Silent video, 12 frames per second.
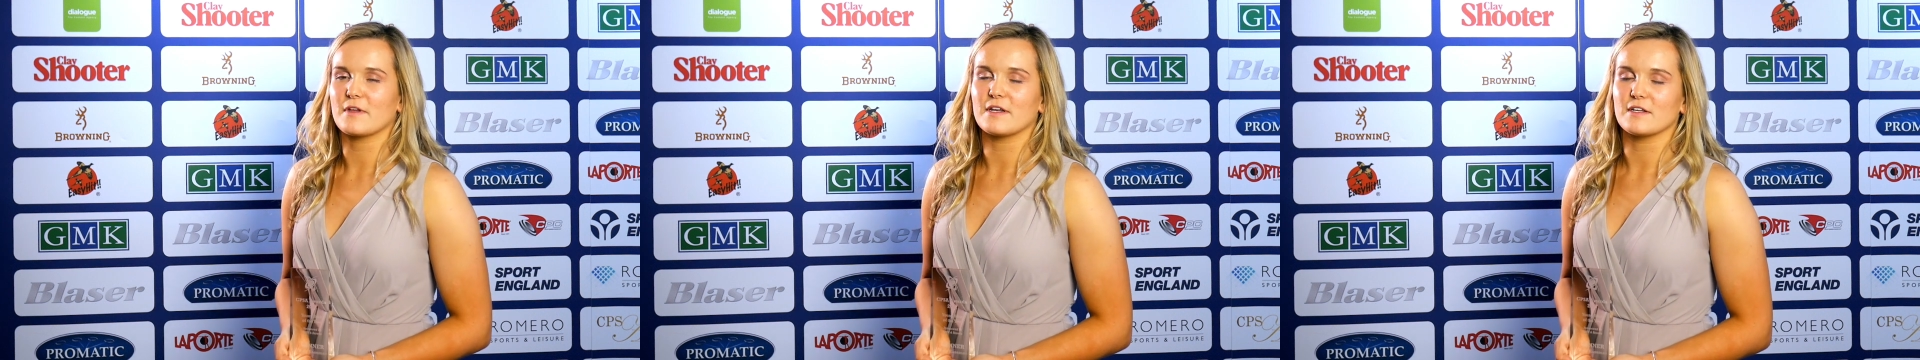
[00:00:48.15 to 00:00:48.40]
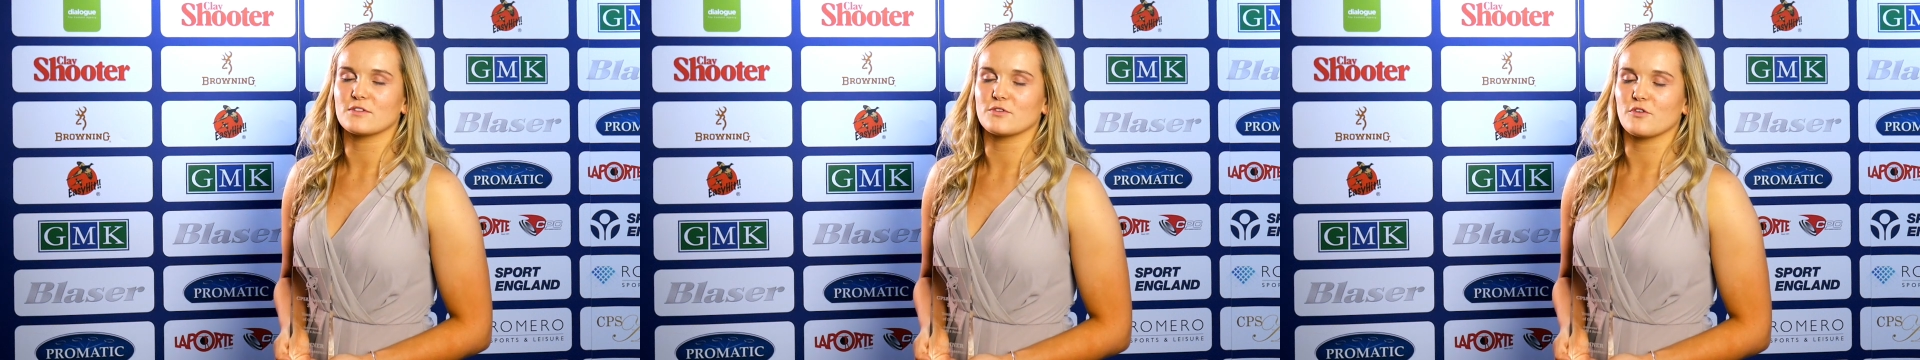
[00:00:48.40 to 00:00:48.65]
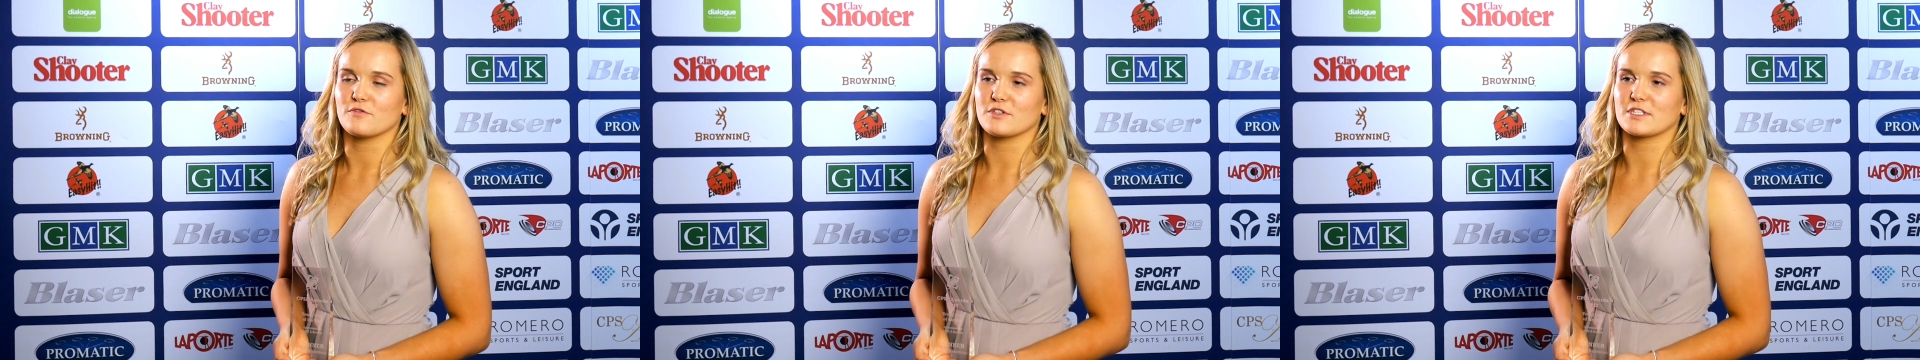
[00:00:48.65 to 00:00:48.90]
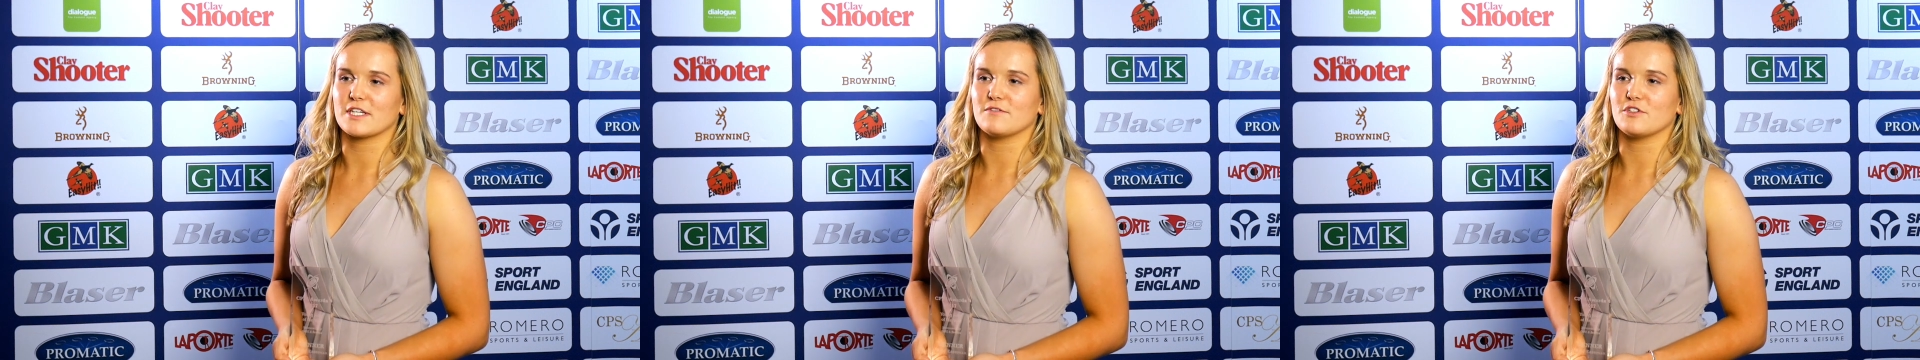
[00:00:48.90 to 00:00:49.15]
and it sort of
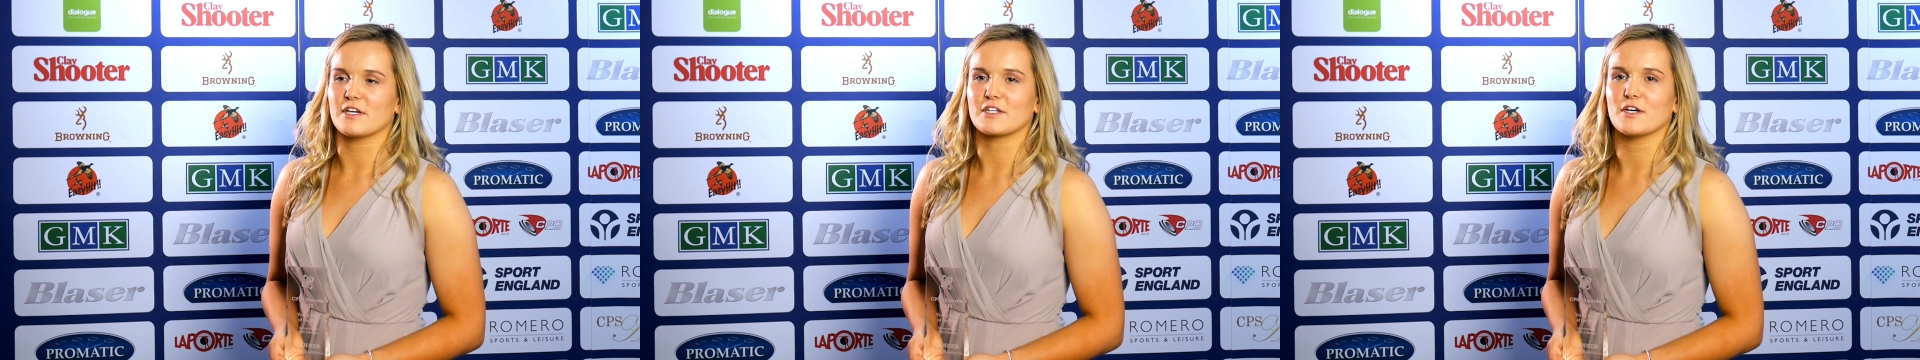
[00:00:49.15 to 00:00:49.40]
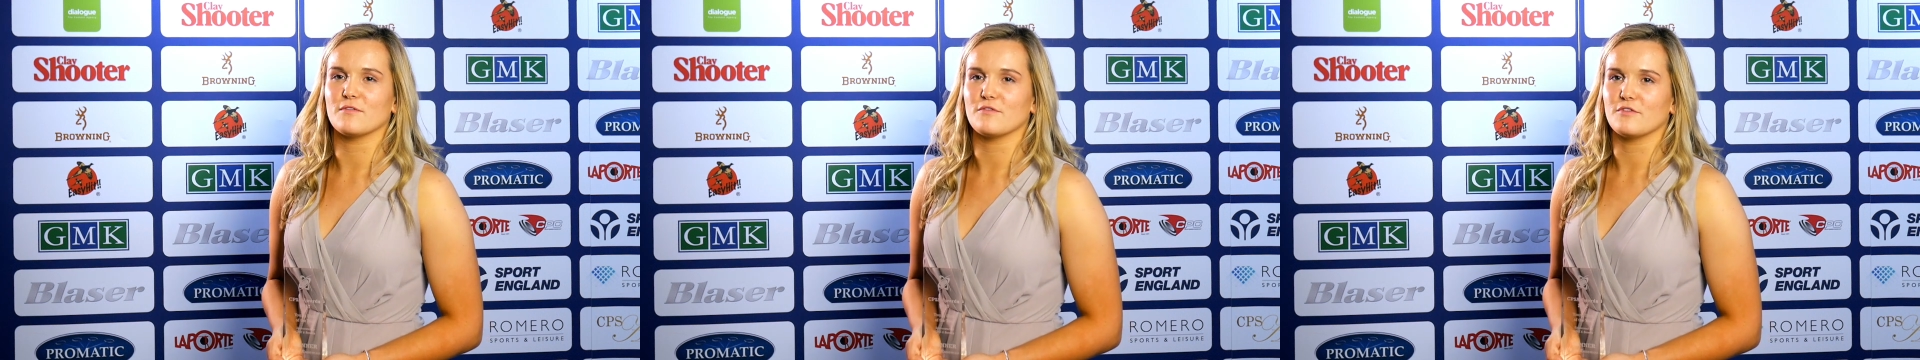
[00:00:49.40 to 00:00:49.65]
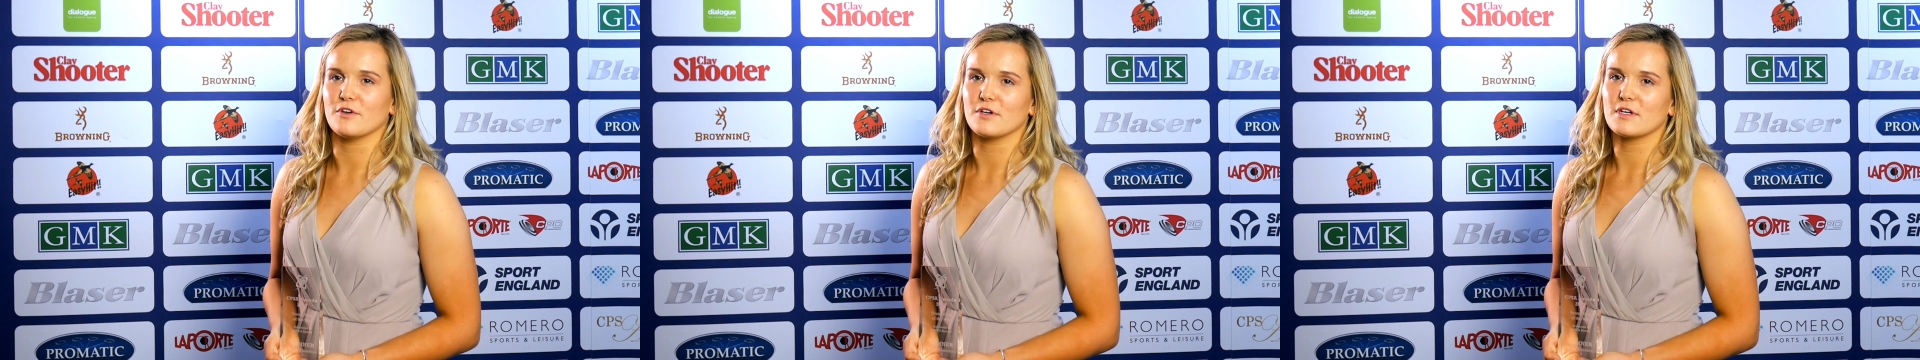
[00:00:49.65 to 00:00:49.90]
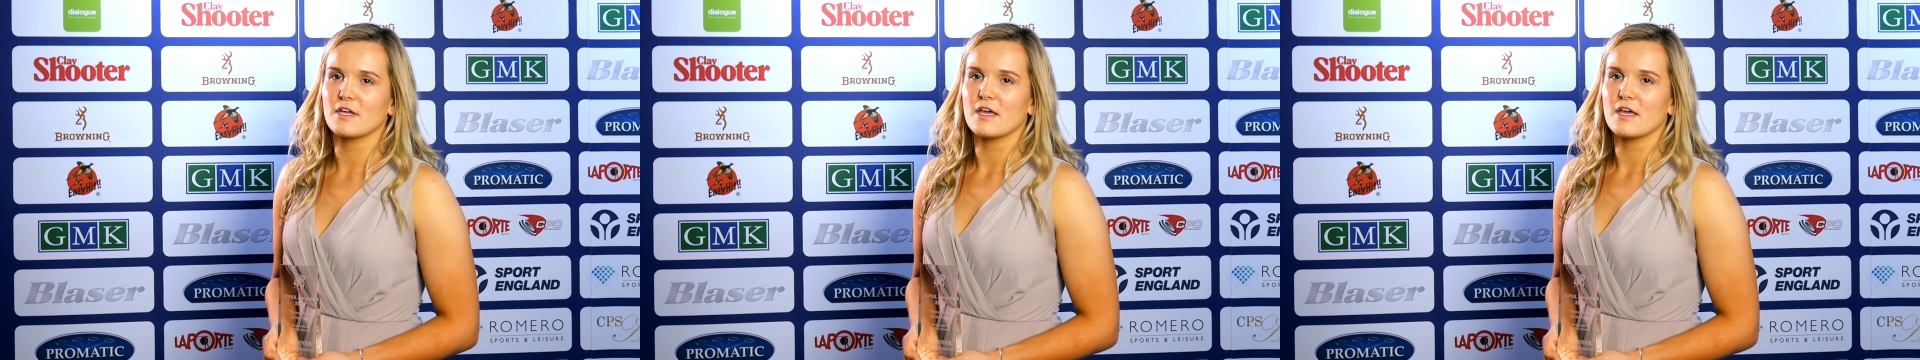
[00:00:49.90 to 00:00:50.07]
just gives you that comfort